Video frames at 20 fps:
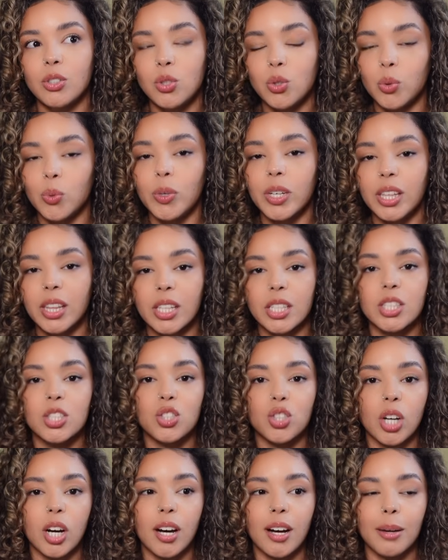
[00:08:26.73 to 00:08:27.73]
doing this
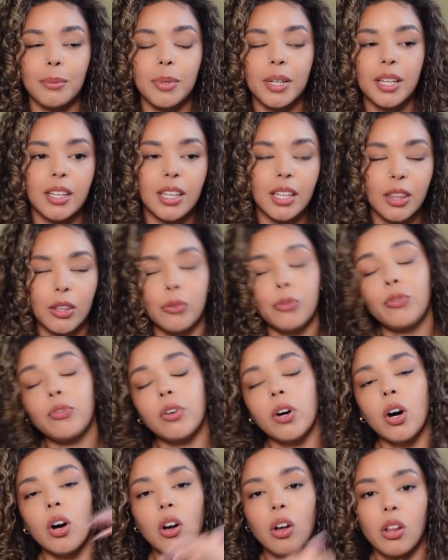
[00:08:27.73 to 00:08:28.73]
job in the
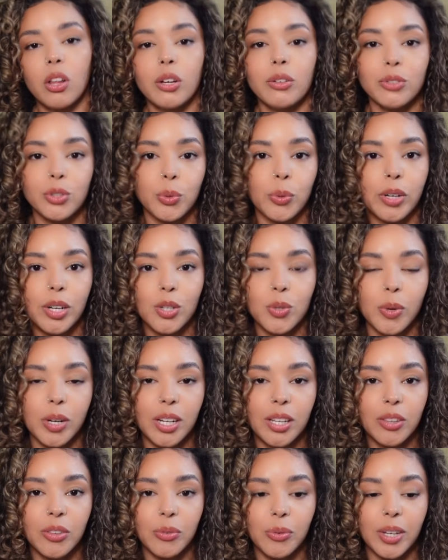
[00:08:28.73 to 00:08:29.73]
fall of
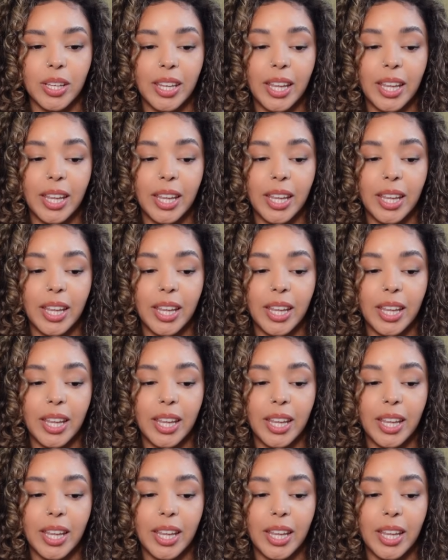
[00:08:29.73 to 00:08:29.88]
2023,